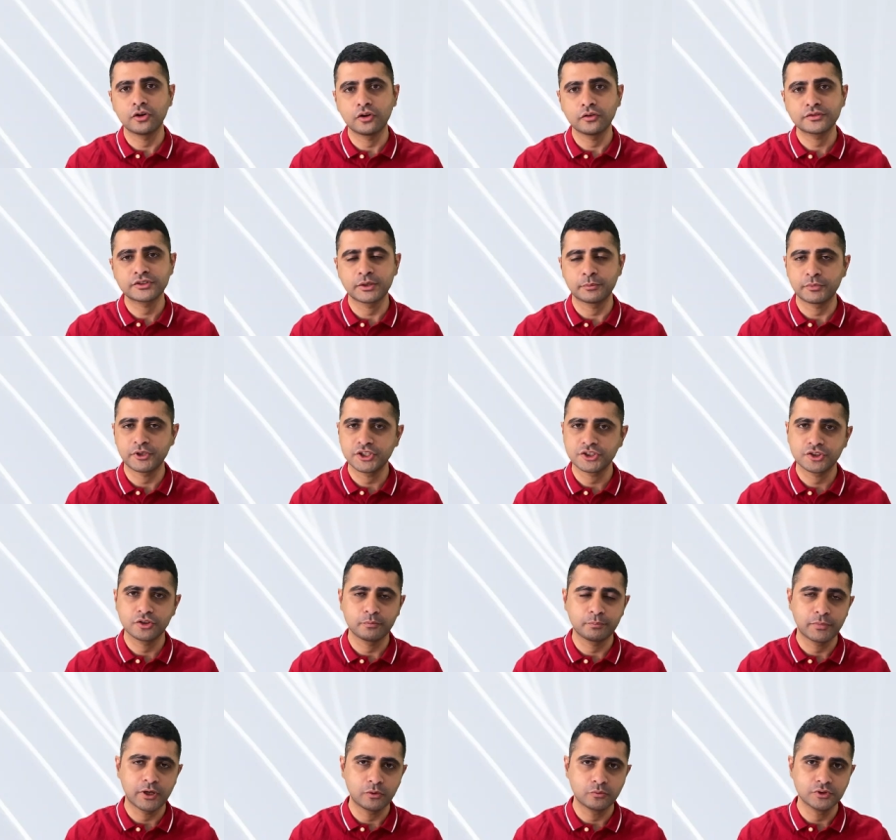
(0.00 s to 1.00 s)
of separation
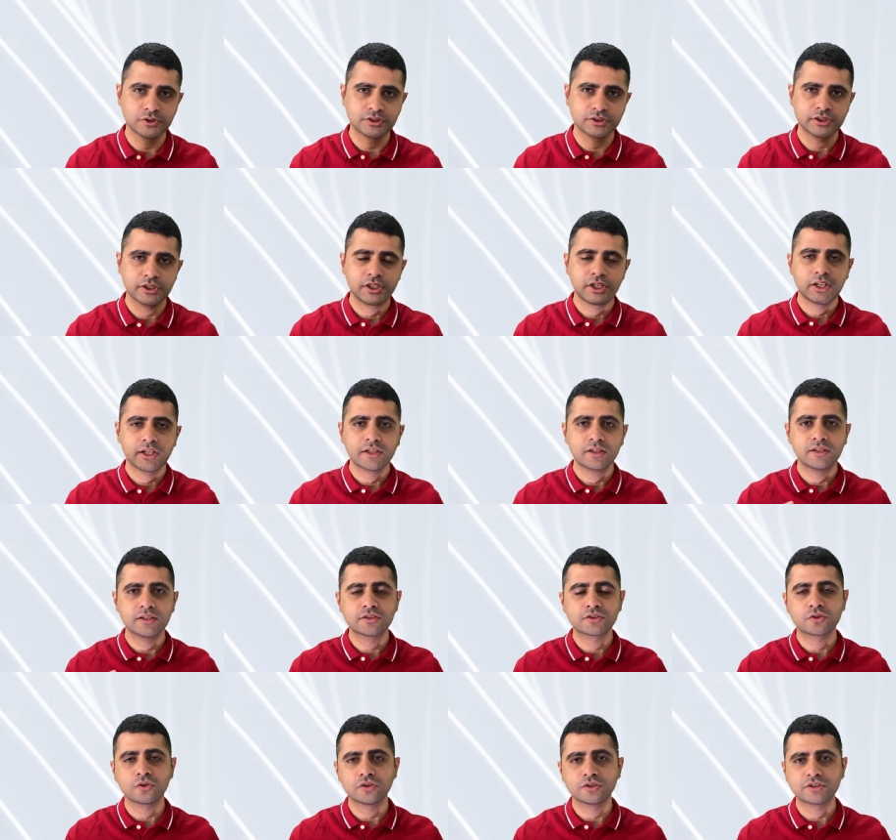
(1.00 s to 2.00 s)
of powers.
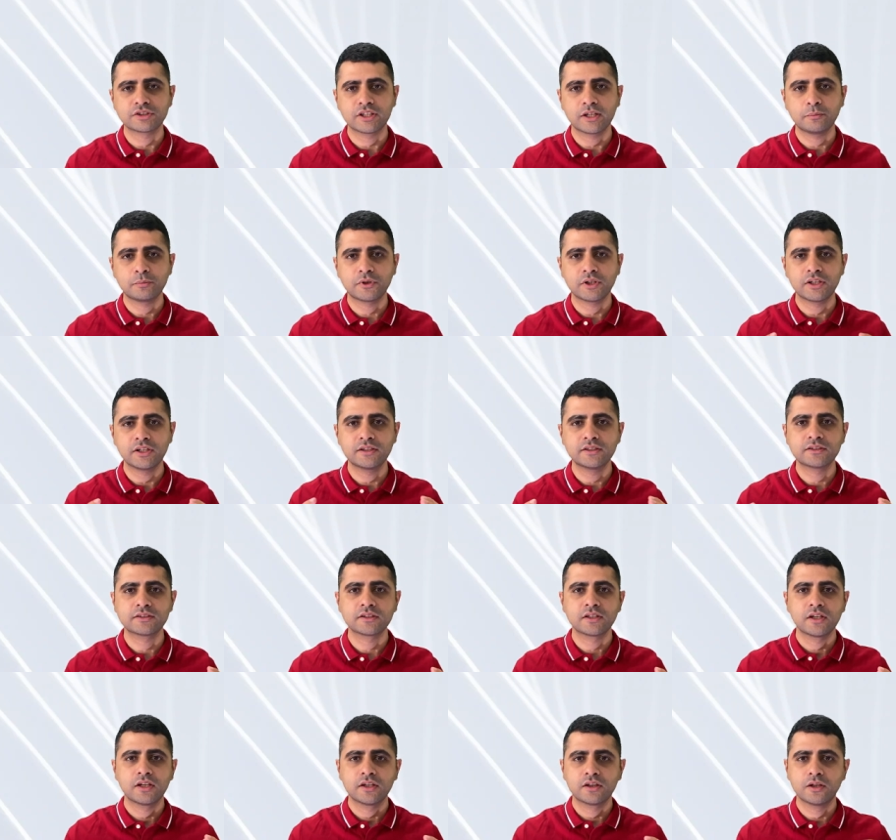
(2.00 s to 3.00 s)
This concept is
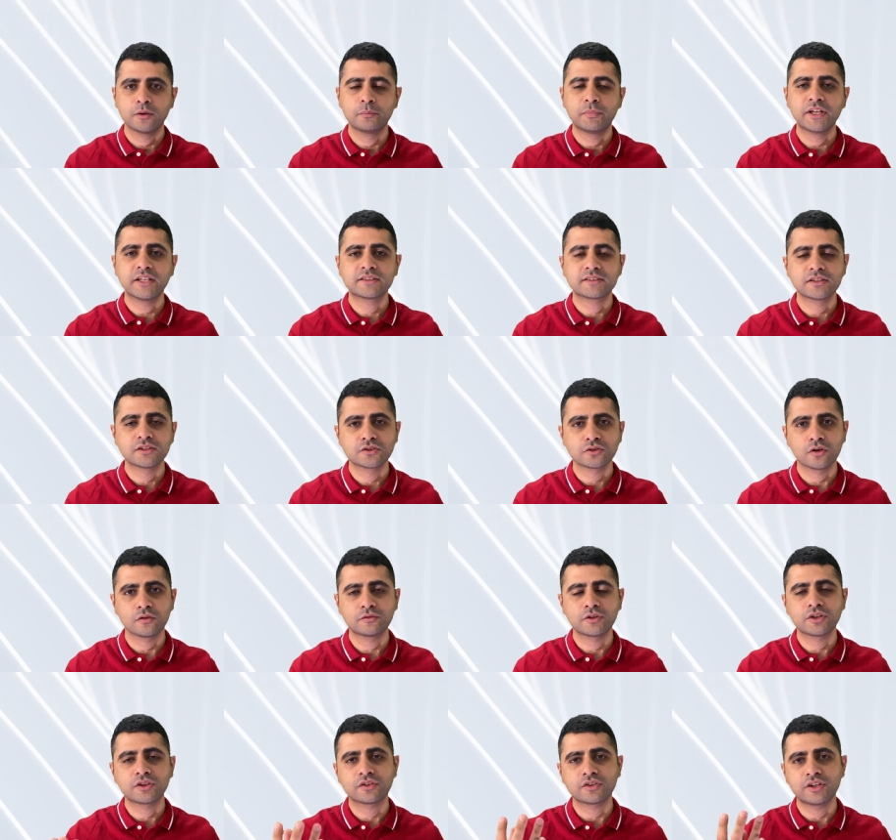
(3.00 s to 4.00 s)
the basis of
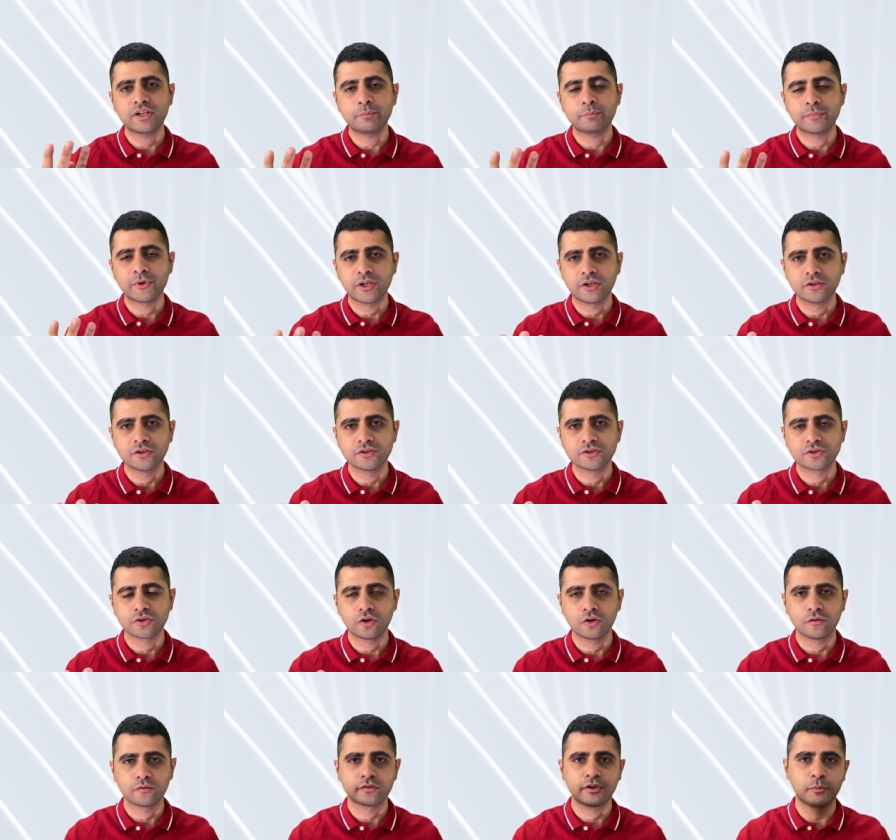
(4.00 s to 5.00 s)
the three pillars
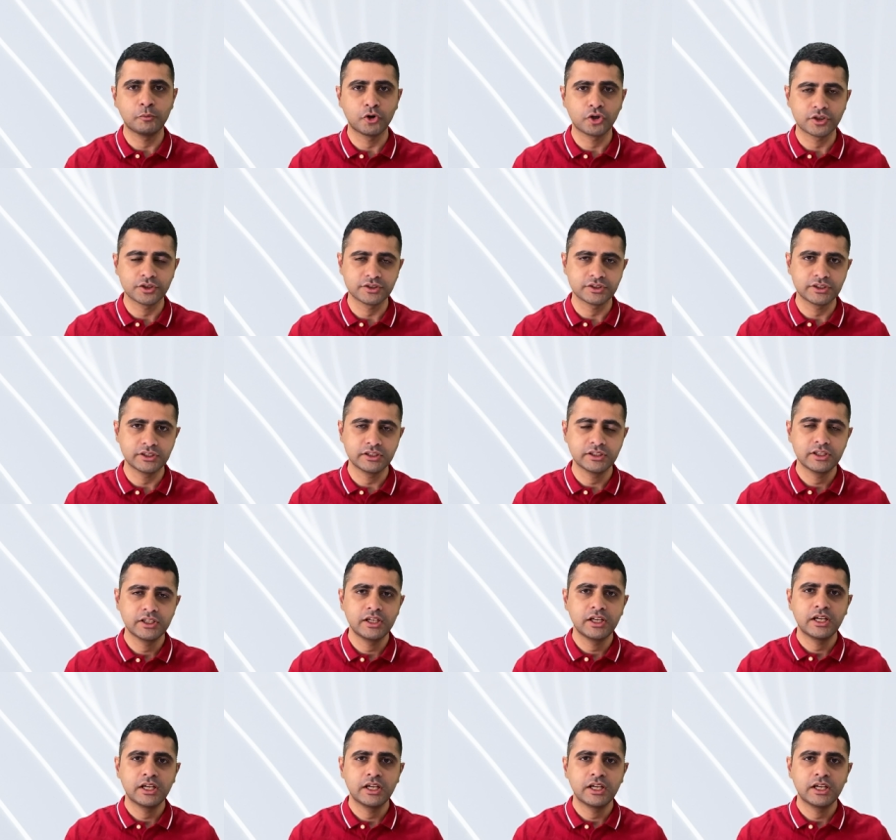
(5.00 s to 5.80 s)
of democracy.